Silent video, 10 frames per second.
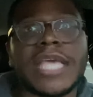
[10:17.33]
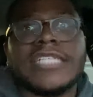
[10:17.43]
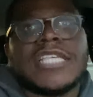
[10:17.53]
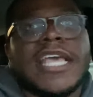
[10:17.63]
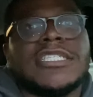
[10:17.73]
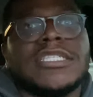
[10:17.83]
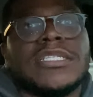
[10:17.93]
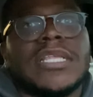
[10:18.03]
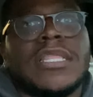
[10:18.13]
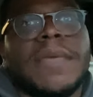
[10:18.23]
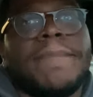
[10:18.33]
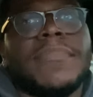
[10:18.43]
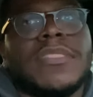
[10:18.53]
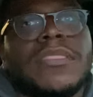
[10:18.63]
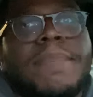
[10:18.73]
It's the
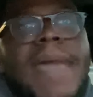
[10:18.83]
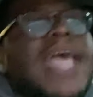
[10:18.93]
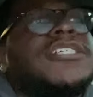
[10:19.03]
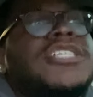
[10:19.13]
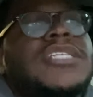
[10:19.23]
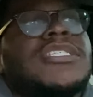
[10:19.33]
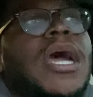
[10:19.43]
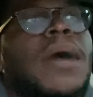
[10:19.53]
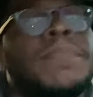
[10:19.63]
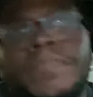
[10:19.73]
mad shit is dumb.